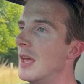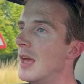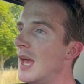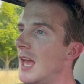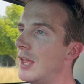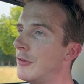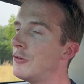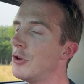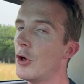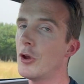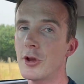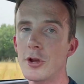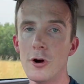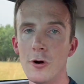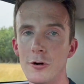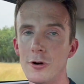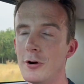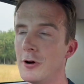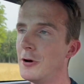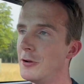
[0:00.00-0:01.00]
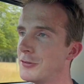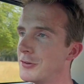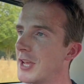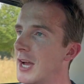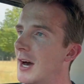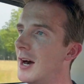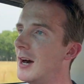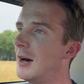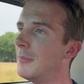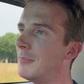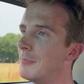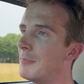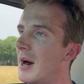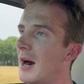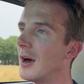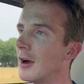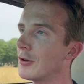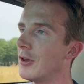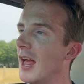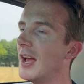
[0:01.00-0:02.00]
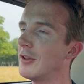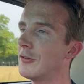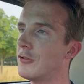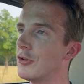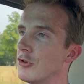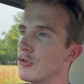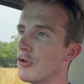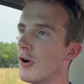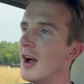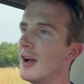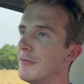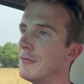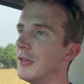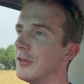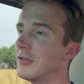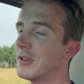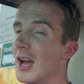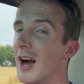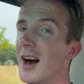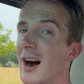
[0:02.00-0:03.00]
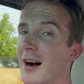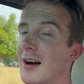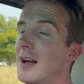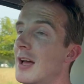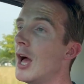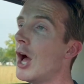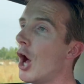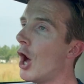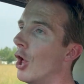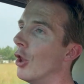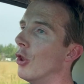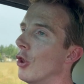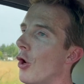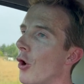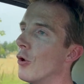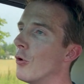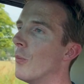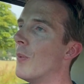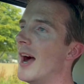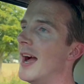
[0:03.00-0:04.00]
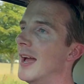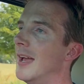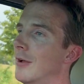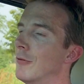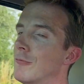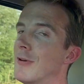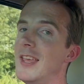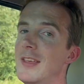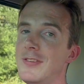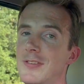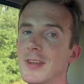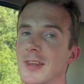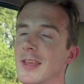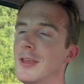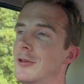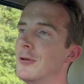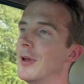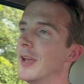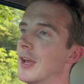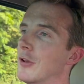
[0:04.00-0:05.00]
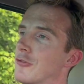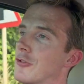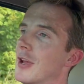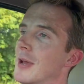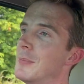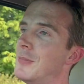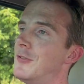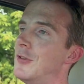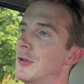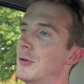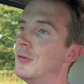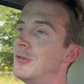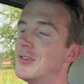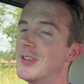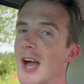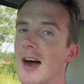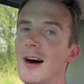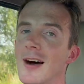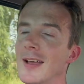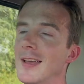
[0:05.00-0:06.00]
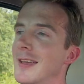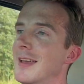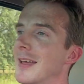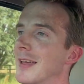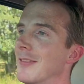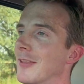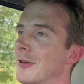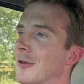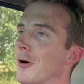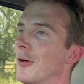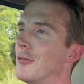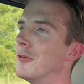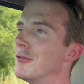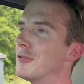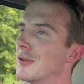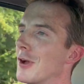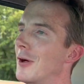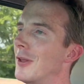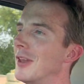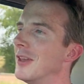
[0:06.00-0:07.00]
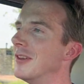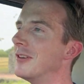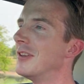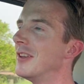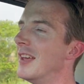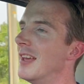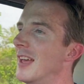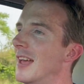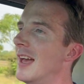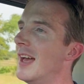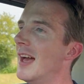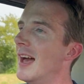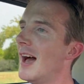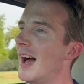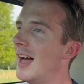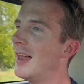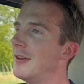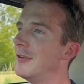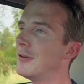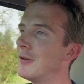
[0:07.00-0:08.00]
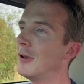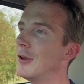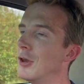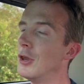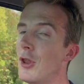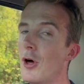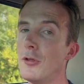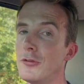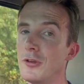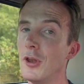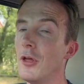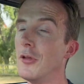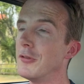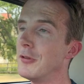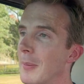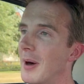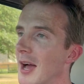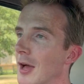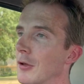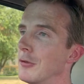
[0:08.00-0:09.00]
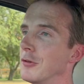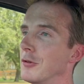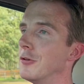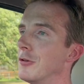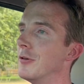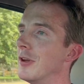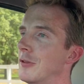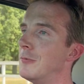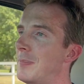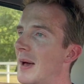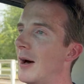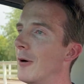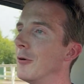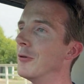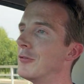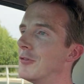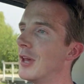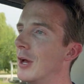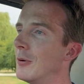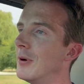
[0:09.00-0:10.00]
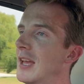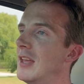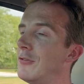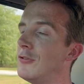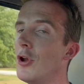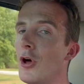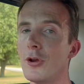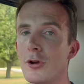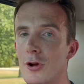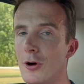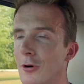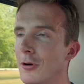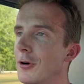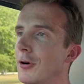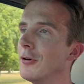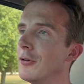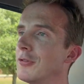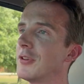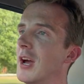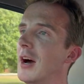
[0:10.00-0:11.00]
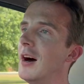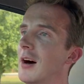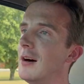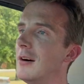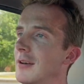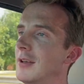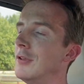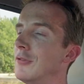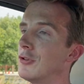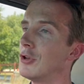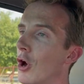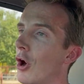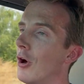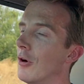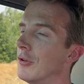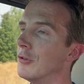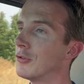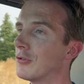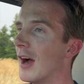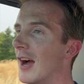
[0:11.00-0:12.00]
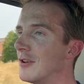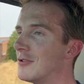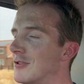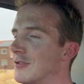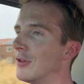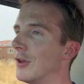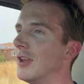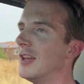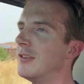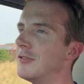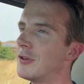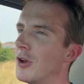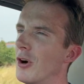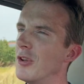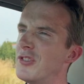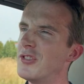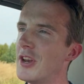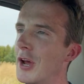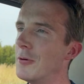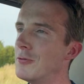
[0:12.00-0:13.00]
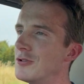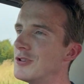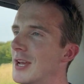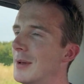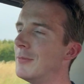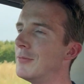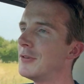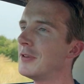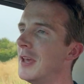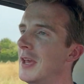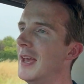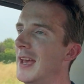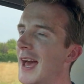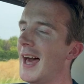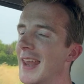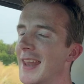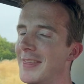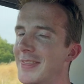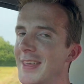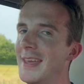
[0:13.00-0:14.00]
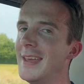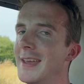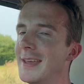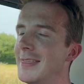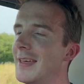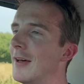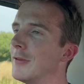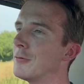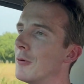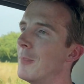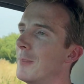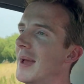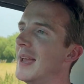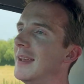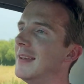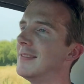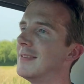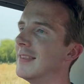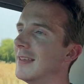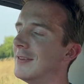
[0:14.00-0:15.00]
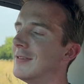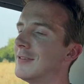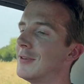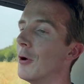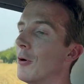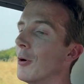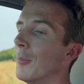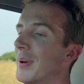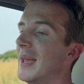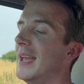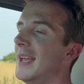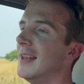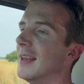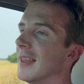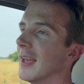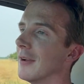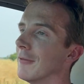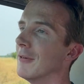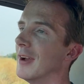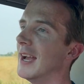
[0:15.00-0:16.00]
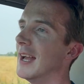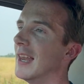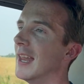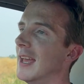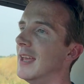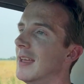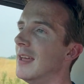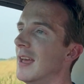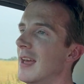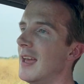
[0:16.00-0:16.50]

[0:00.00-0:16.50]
It's not a concourse car. Mark likes to drive this car a long way. Recently doing a trip to Skye in the north of Scotland, and lots of miles under its belt. So it's not a concours car, it's got scratches on it, it's got stone chips, and I think that's what makes this so appealing, really.